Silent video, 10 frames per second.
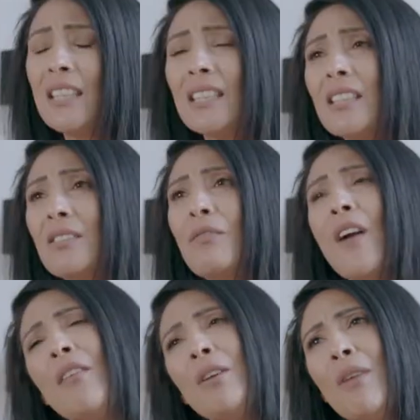This is
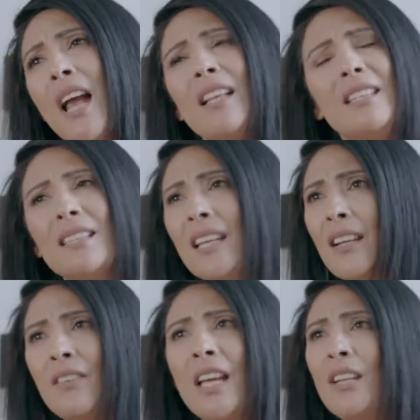very rare this
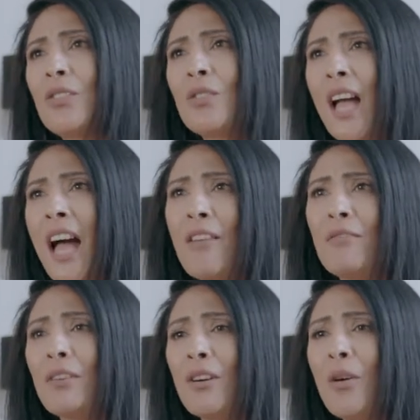age, to
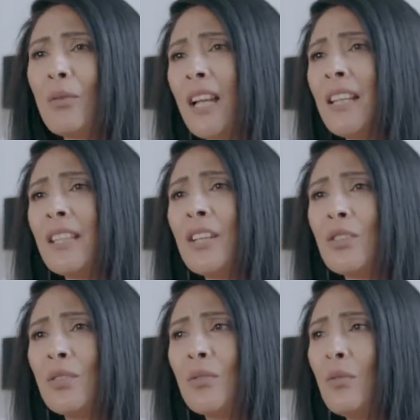have uh,
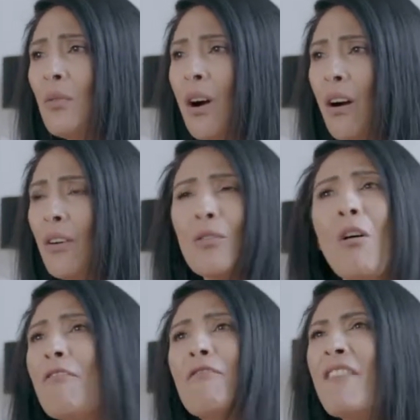organizations who are
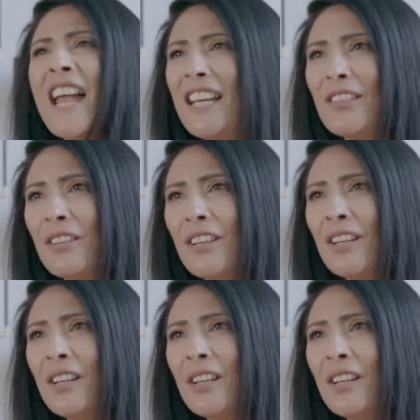not afraid